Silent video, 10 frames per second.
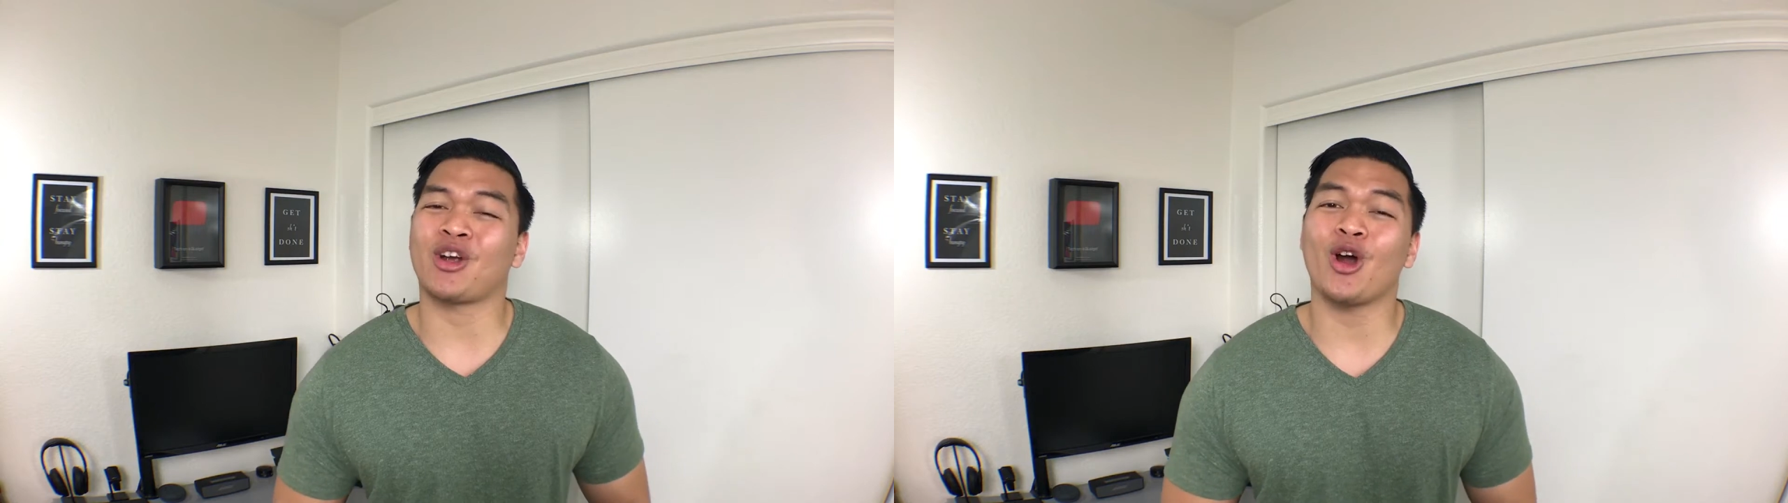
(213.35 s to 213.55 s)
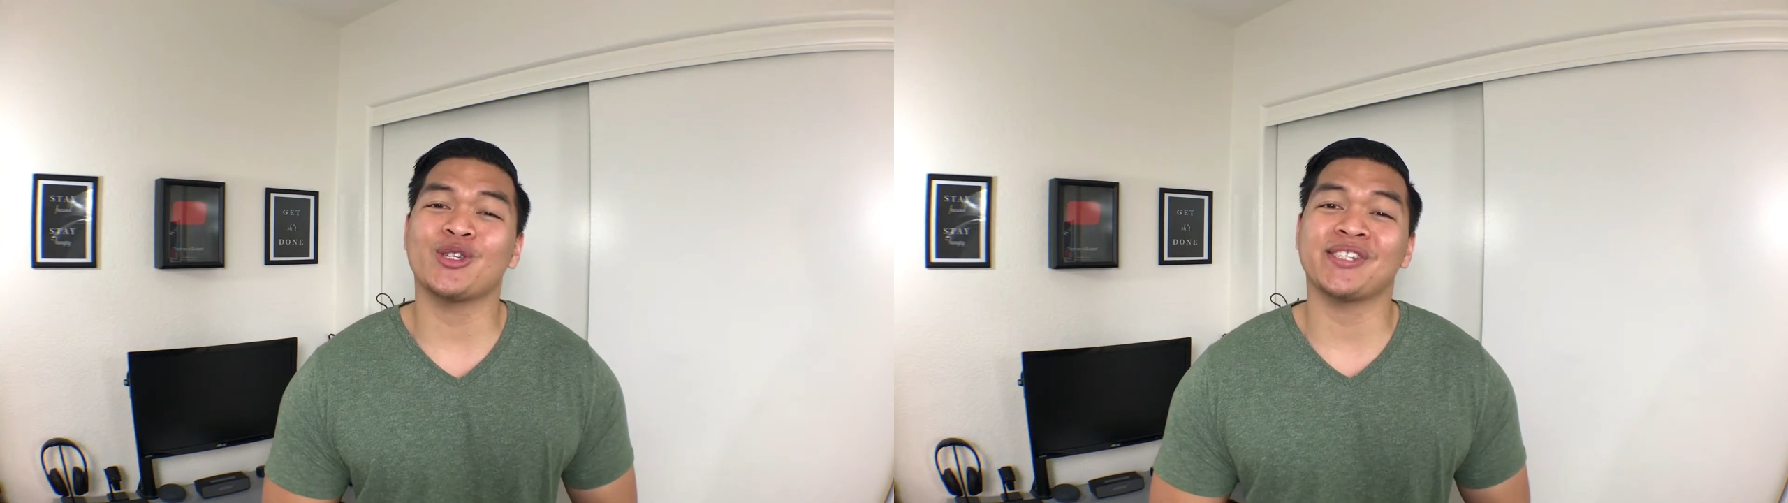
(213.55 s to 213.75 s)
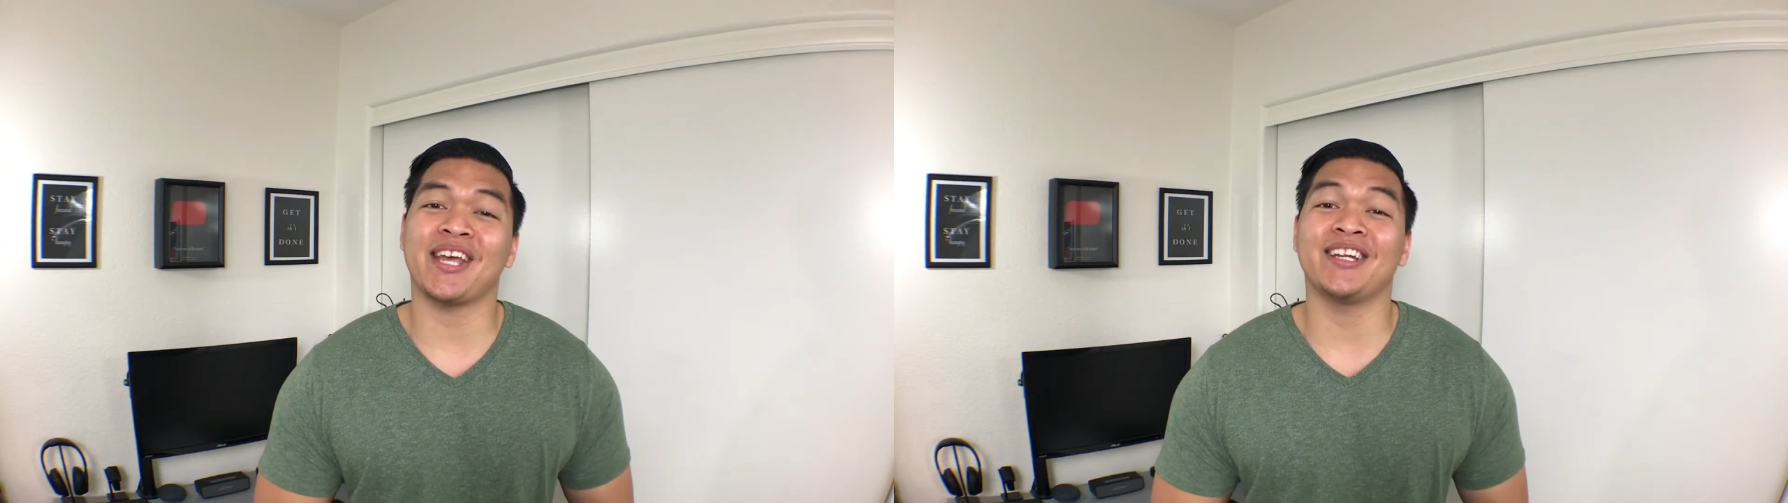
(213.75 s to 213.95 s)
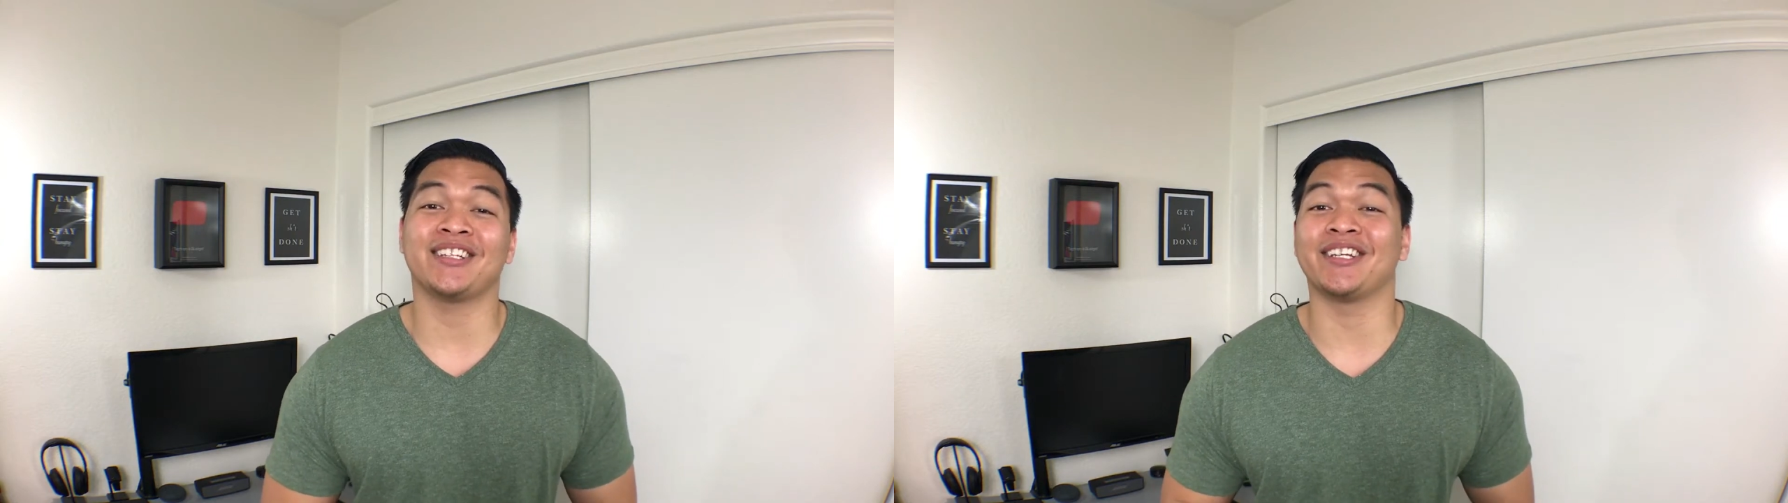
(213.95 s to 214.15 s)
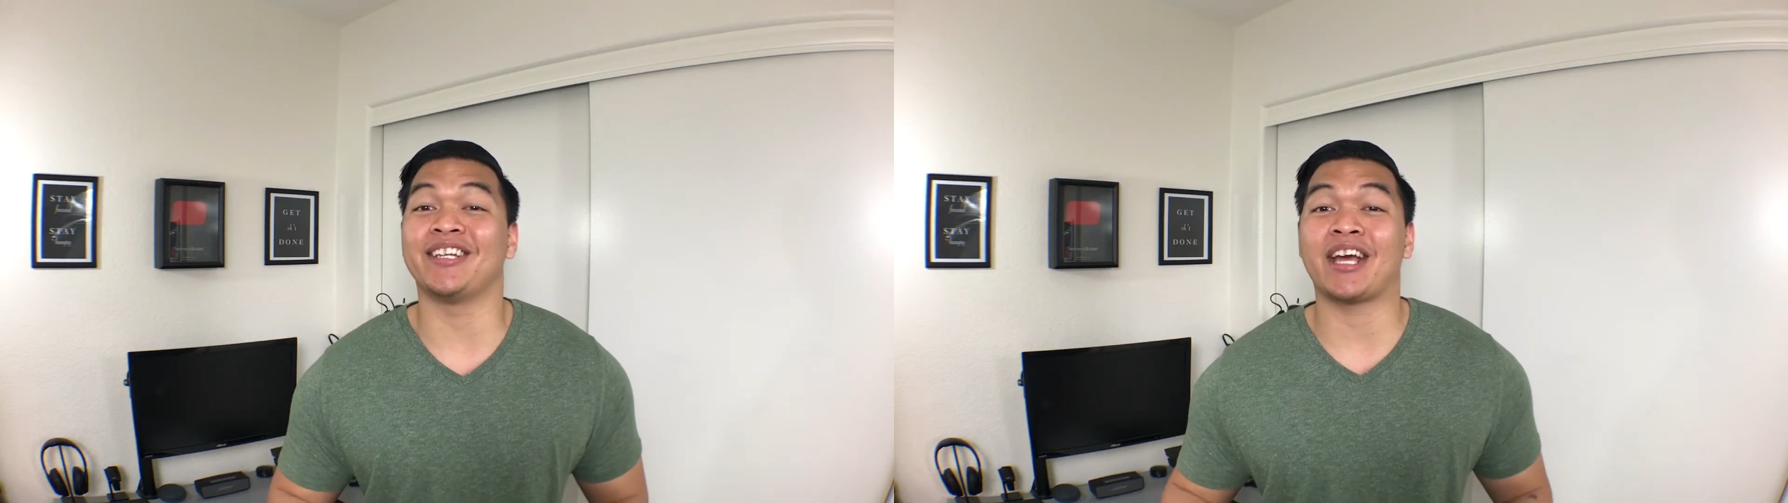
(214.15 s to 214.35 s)
hard to say
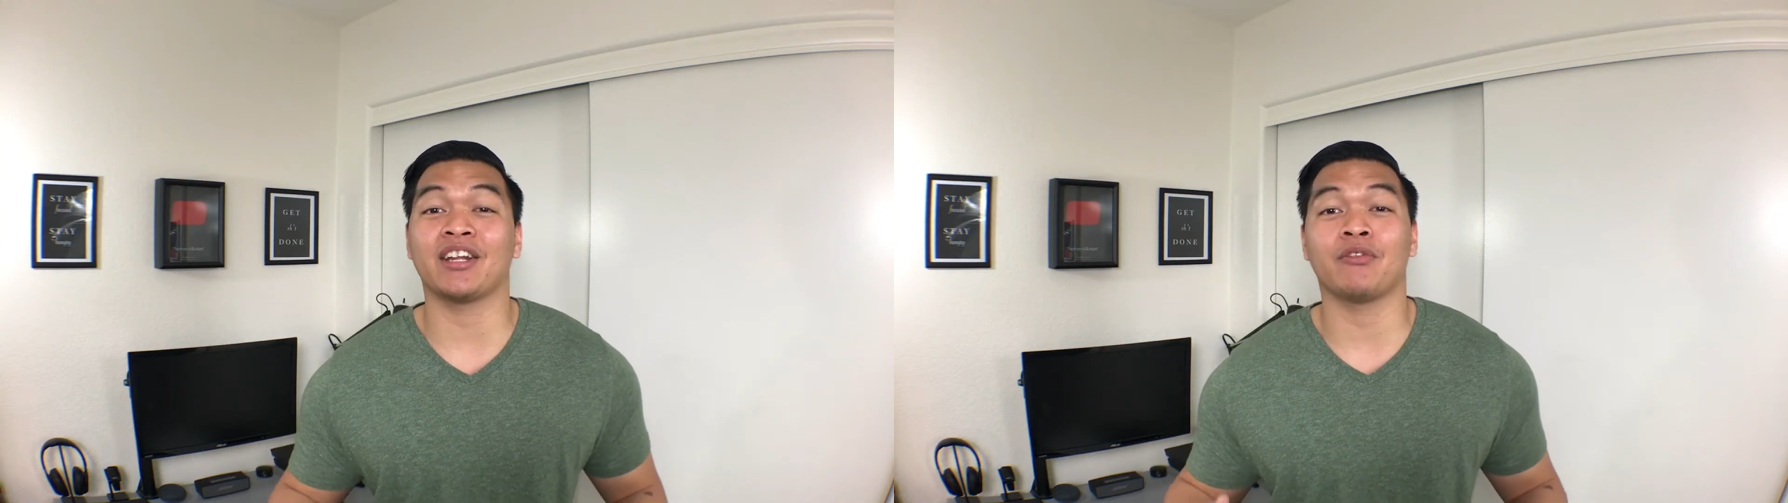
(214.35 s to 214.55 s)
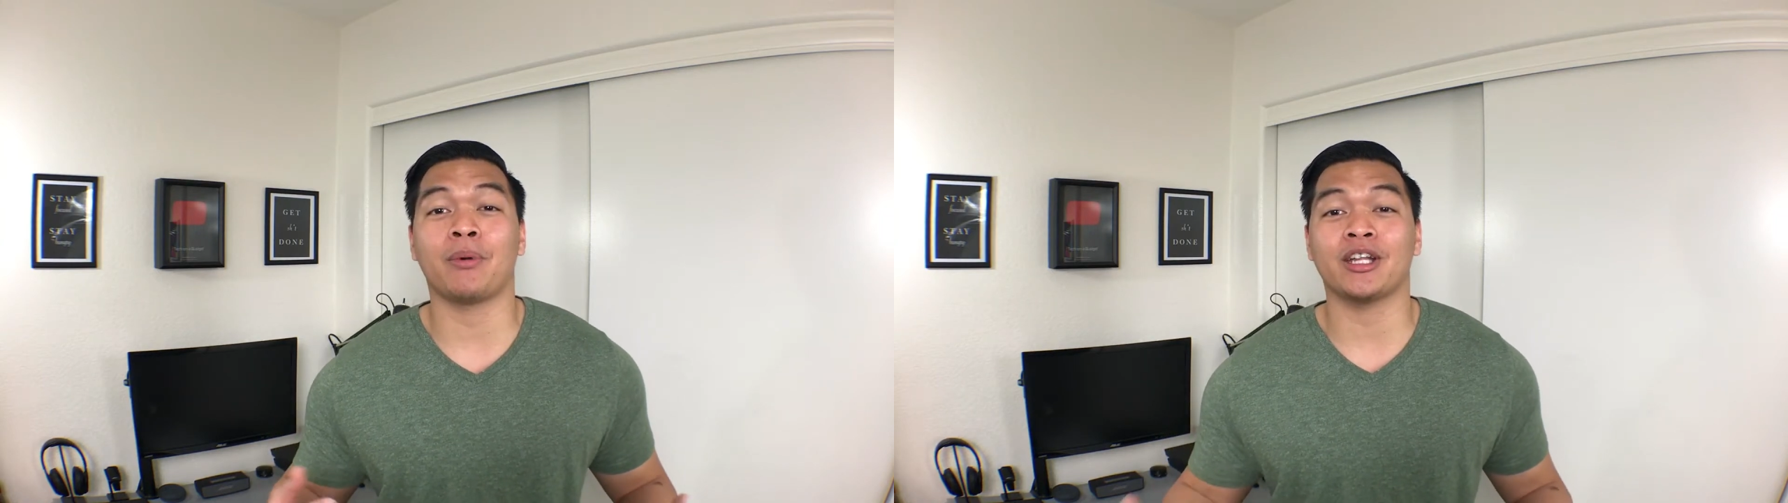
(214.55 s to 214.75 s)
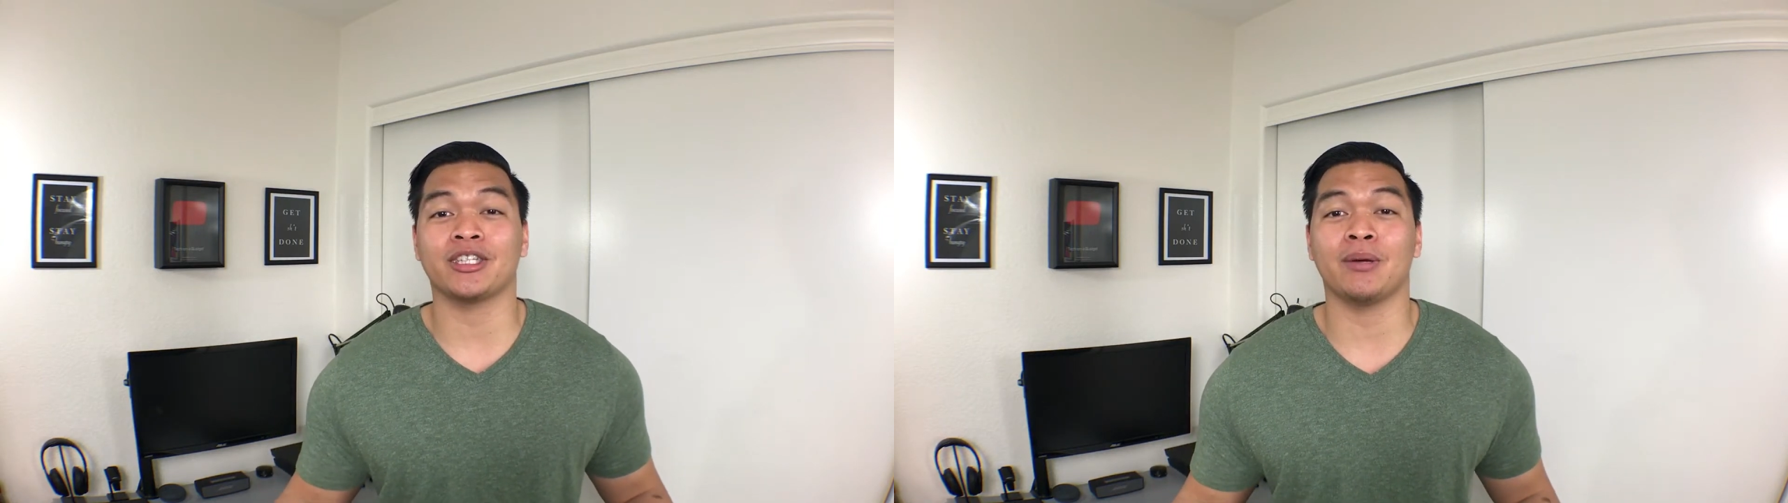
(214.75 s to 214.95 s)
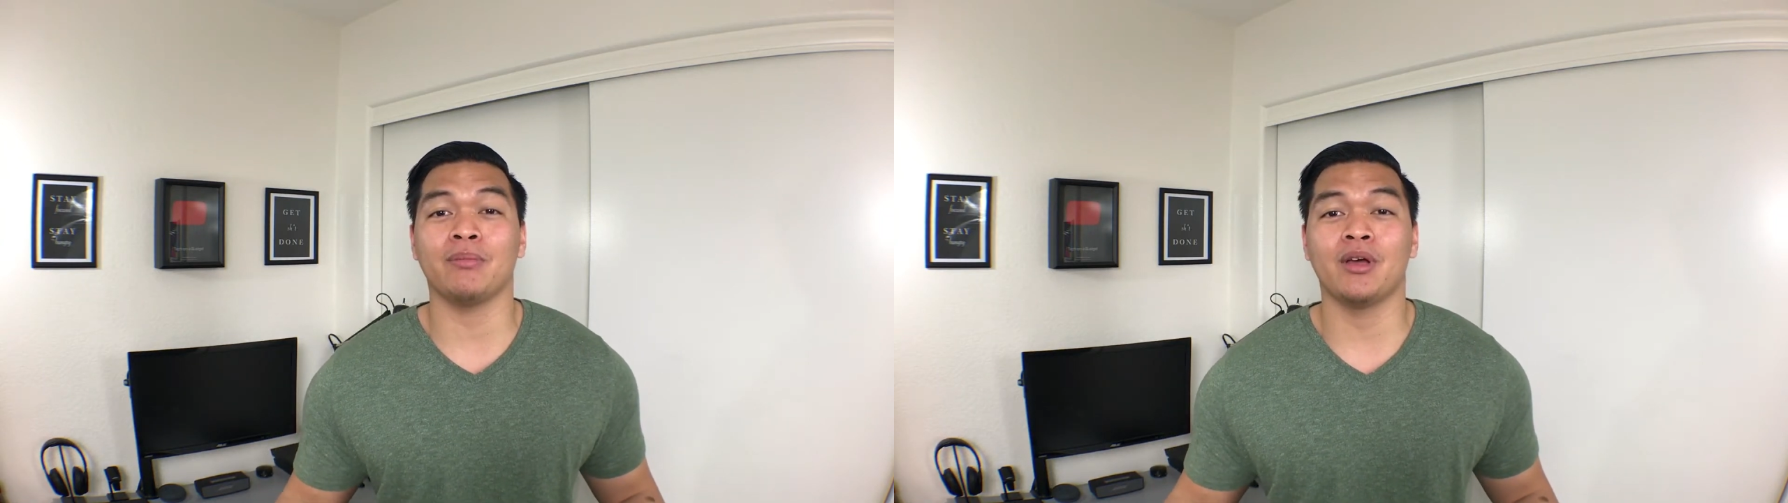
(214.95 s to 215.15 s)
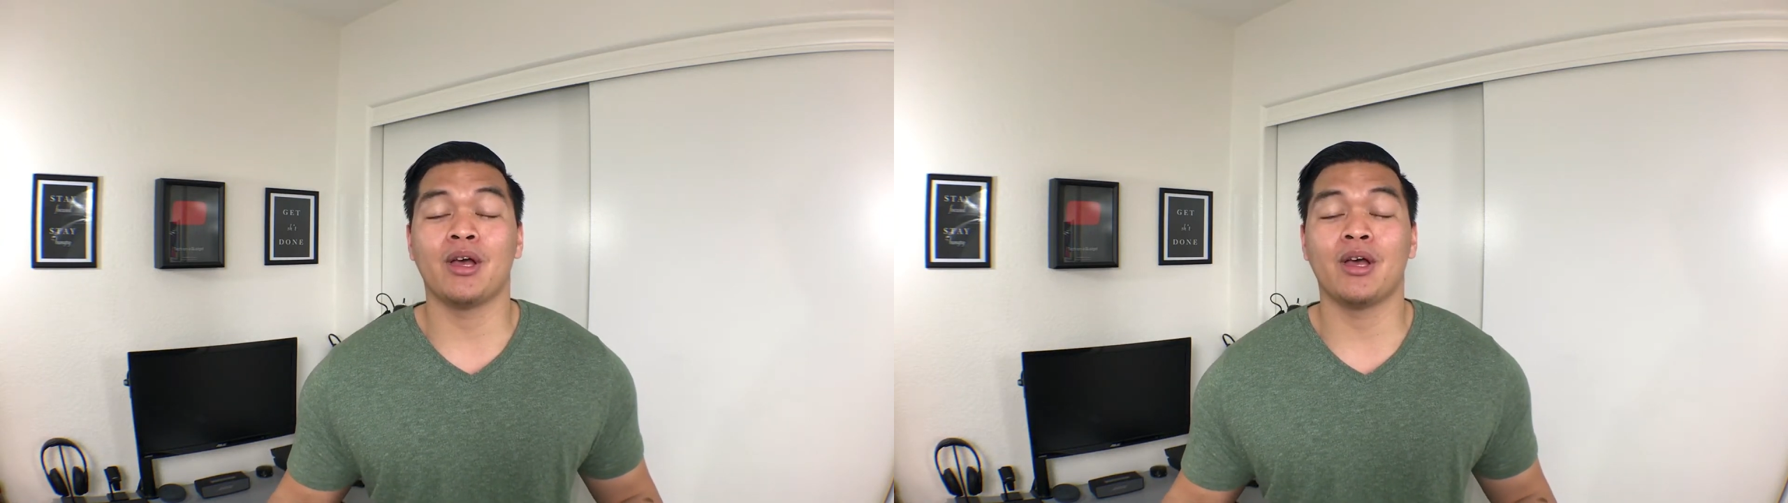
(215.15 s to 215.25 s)
anything negative about them,